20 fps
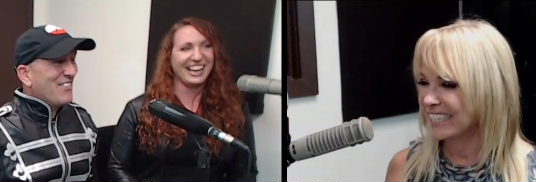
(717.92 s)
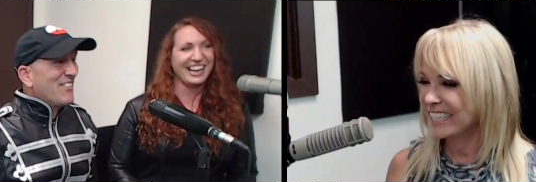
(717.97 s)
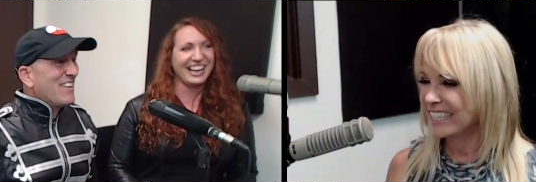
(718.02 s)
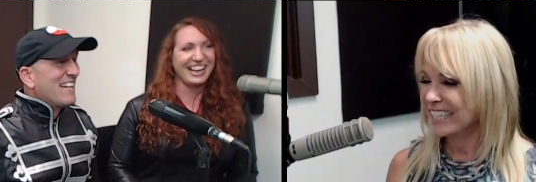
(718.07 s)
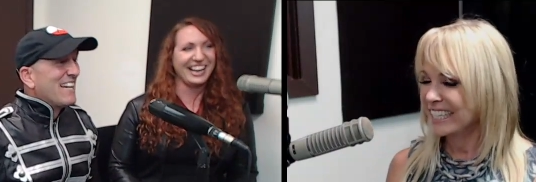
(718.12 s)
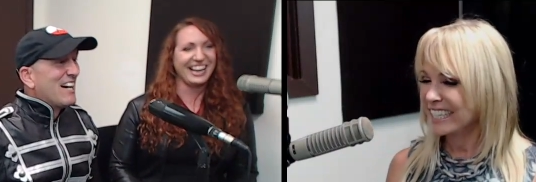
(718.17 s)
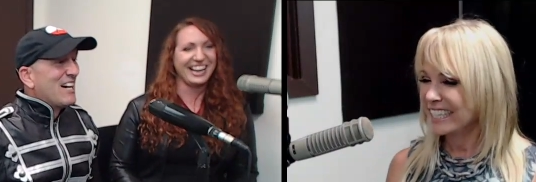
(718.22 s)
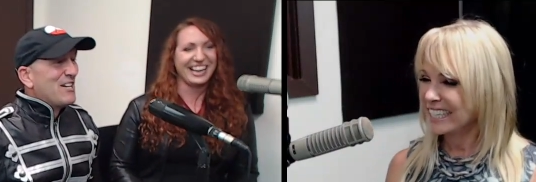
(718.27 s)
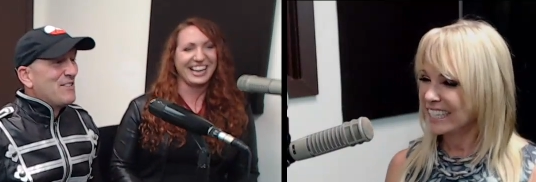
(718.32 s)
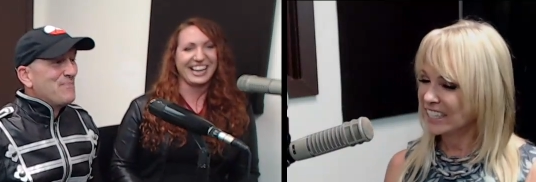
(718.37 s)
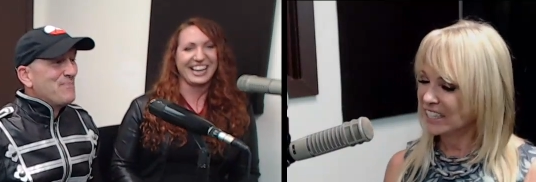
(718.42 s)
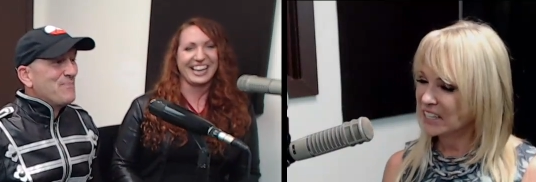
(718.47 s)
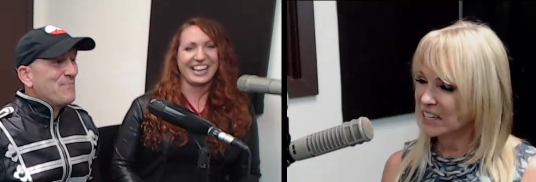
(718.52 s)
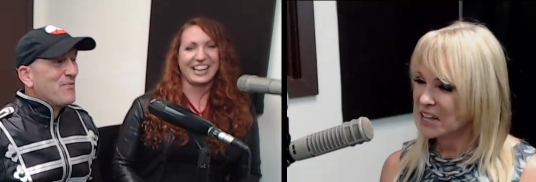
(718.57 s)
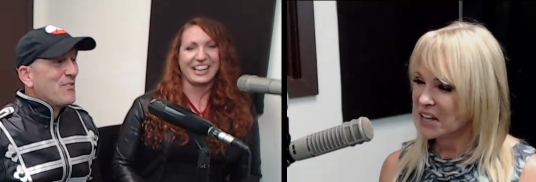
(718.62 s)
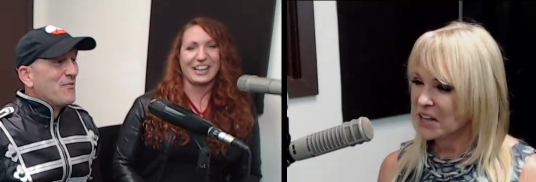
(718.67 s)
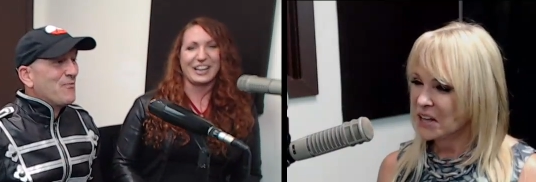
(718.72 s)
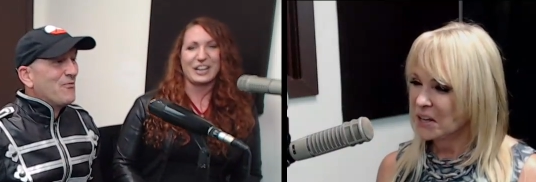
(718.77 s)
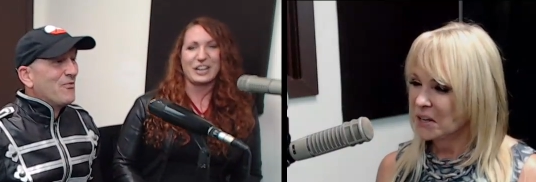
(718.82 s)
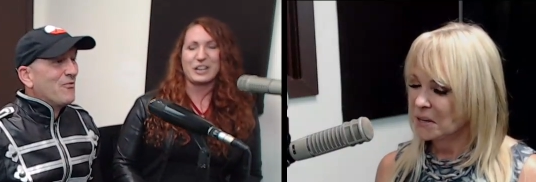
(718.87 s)
Speaker 1: we,
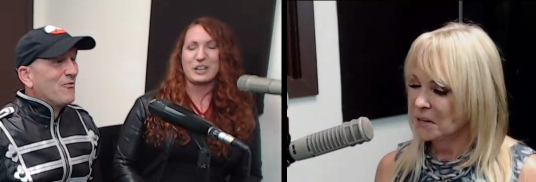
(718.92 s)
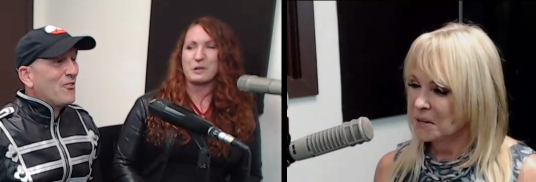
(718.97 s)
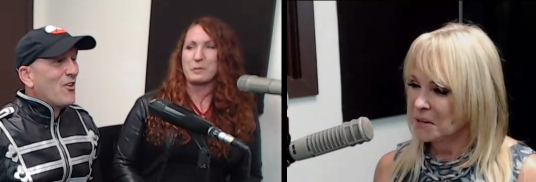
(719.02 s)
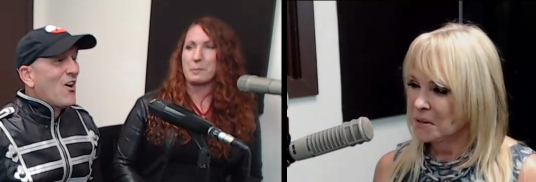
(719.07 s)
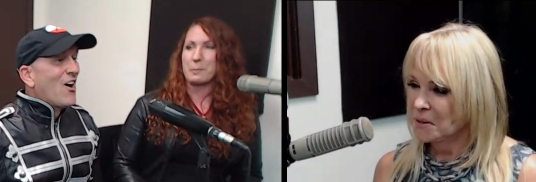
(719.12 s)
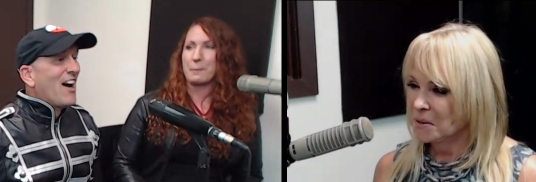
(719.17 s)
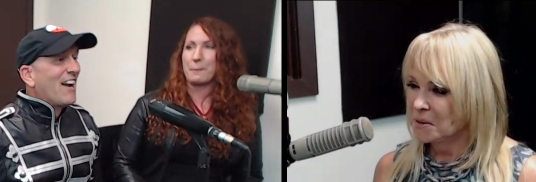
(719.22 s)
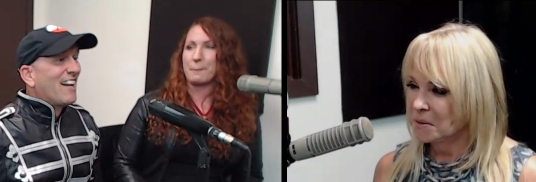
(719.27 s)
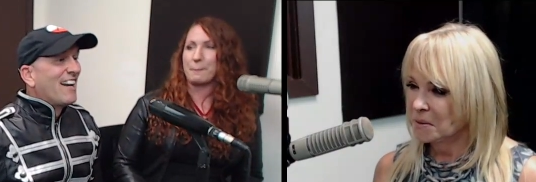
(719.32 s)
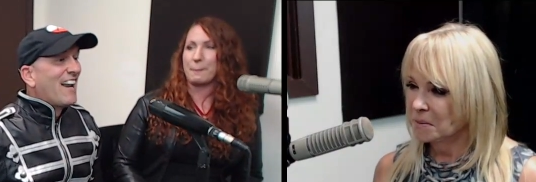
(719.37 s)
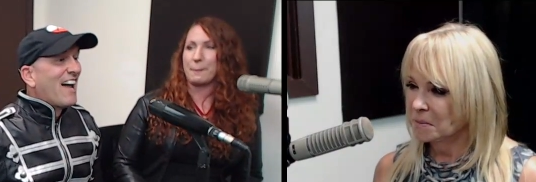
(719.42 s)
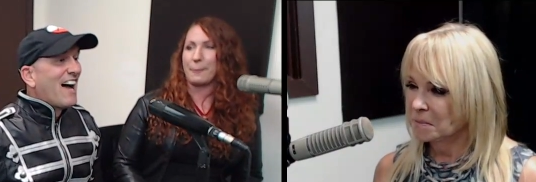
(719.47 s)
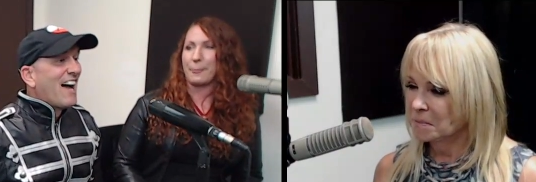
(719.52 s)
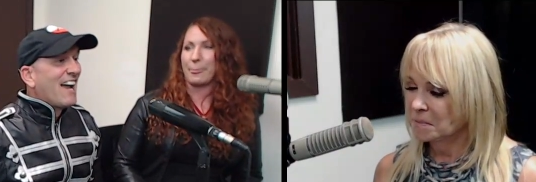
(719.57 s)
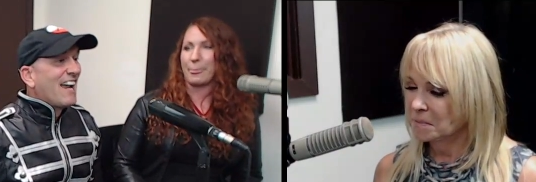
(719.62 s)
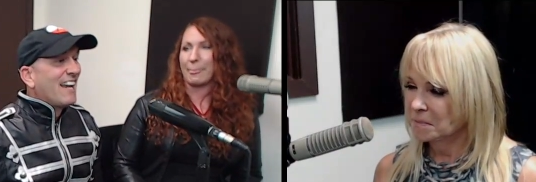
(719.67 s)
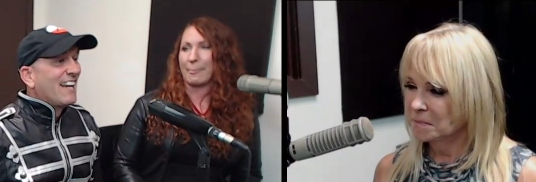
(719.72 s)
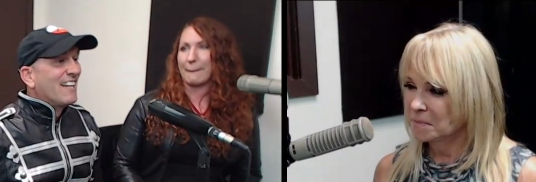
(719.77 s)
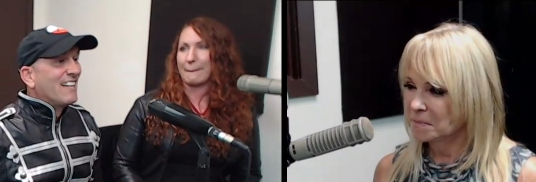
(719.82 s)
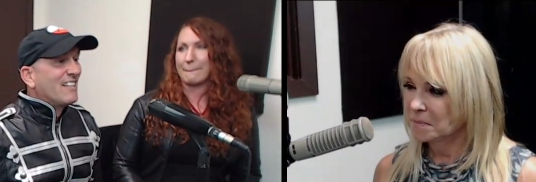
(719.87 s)
um, Ron and
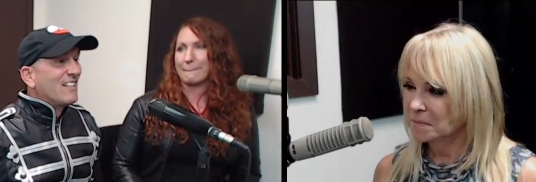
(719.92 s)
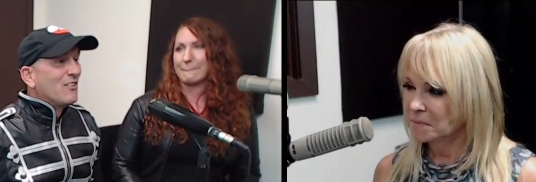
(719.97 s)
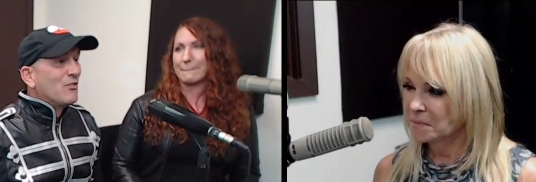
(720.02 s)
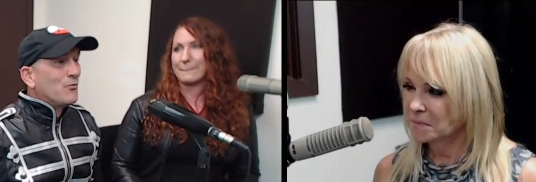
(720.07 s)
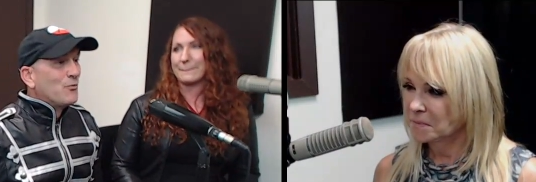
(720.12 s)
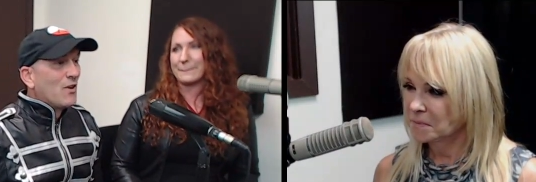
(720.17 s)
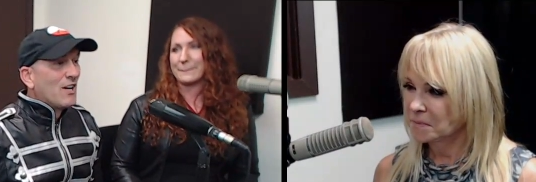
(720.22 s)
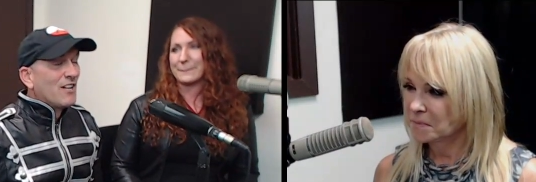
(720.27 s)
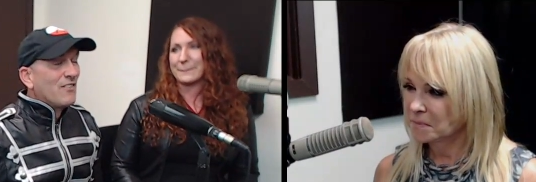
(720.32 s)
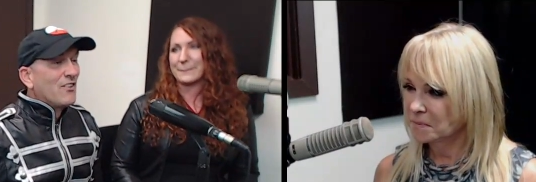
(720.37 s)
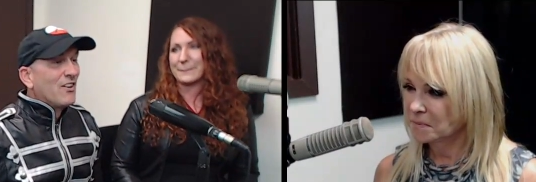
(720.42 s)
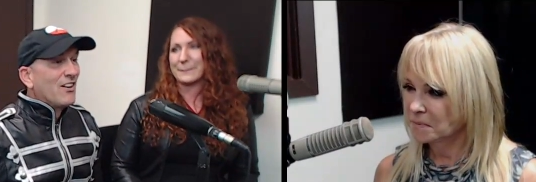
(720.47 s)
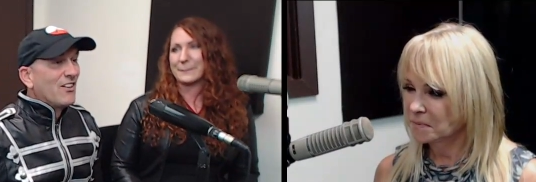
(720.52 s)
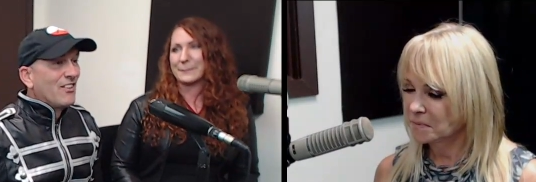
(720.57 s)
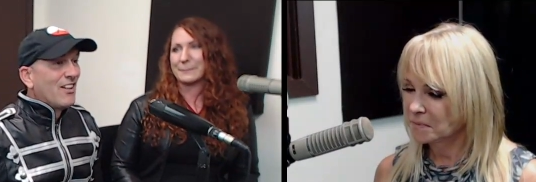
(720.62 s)
I, at one of our